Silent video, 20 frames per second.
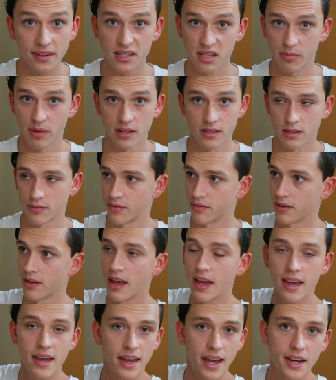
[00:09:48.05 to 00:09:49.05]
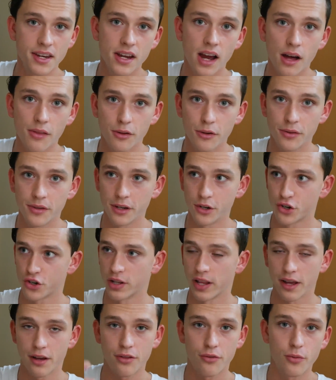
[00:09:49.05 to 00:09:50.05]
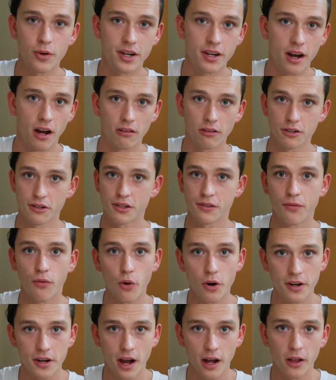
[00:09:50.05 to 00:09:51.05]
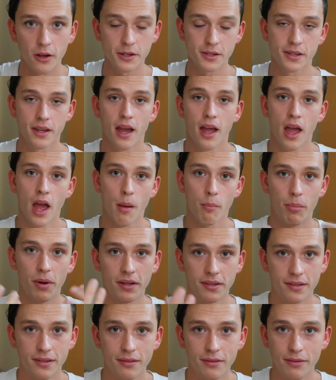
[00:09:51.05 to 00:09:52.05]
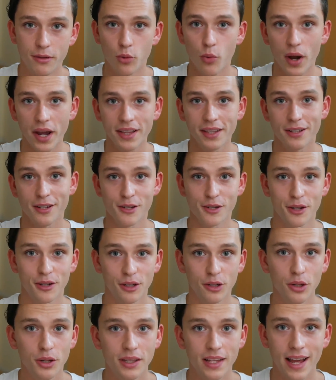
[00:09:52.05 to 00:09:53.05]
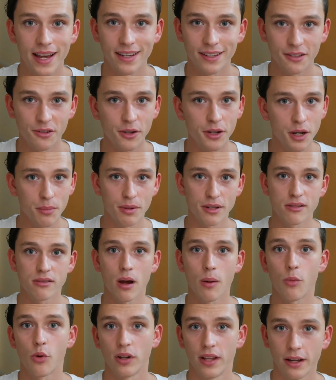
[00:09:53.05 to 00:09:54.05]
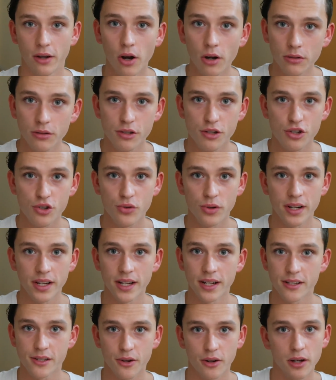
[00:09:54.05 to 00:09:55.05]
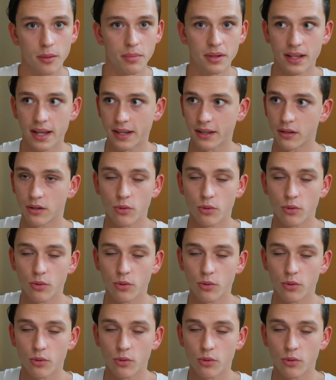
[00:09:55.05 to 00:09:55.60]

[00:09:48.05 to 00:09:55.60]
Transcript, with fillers: inexpensive. any other dish, like $3, $4. But the way that it's gonna look like, you're gonna be somewhere like on the street, it's gonna be like,